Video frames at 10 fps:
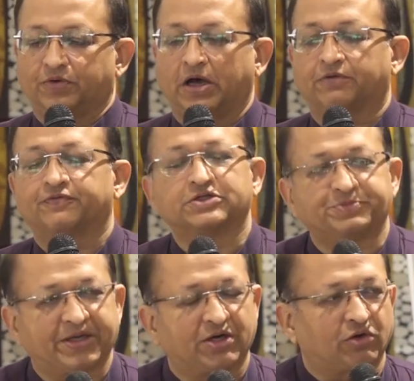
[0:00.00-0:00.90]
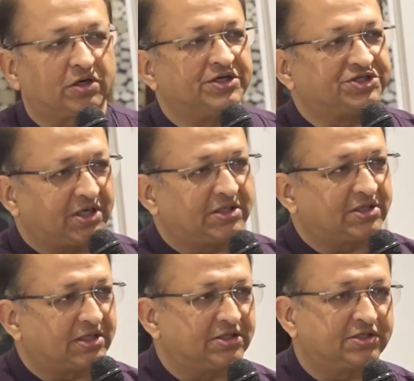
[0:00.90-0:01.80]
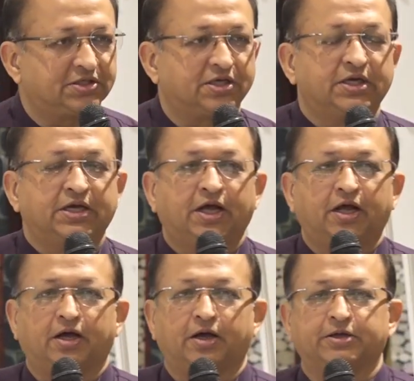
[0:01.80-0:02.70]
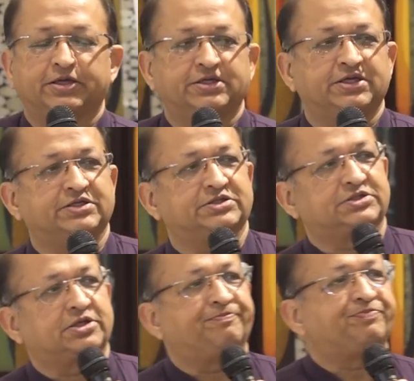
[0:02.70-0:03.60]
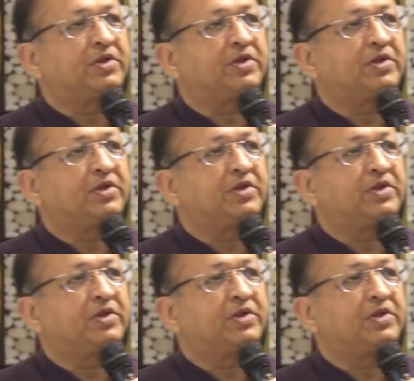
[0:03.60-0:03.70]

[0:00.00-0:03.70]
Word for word: Our first speaker, Dr. Nishant Aditya, is